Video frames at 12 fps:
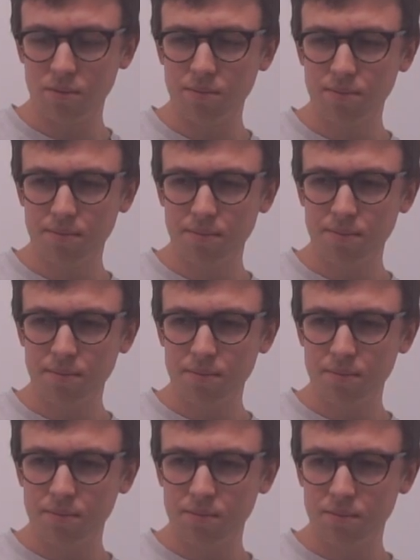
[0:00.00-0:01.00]

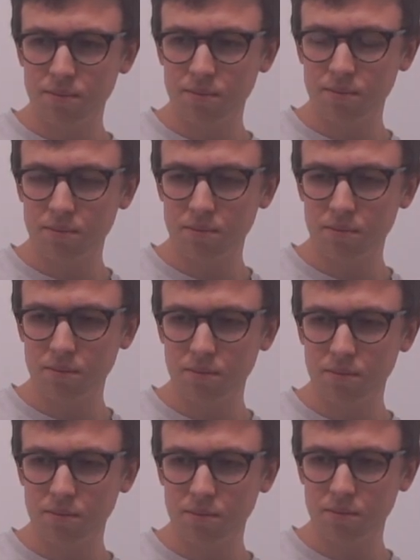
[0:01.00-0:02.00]

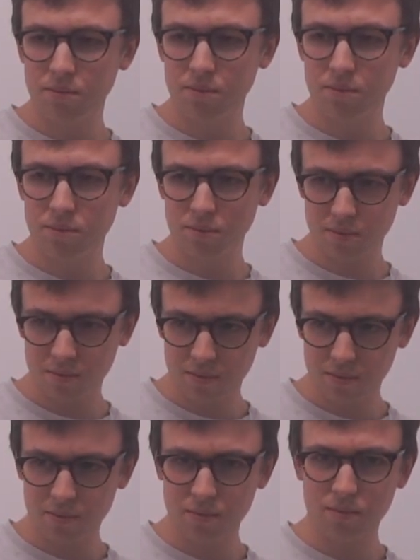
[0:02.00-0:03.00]

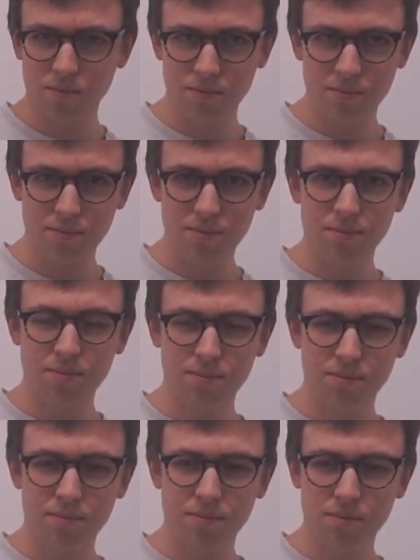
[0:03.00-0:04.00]

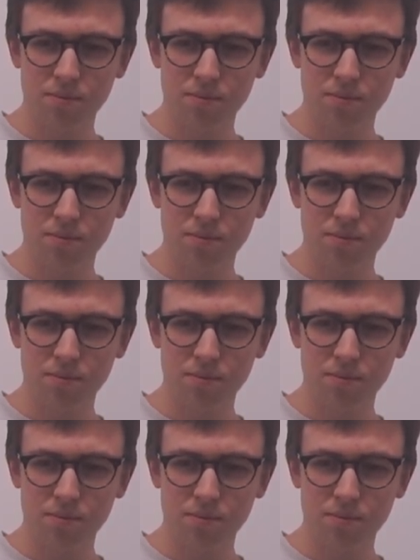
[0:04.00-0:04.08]
(not speaking)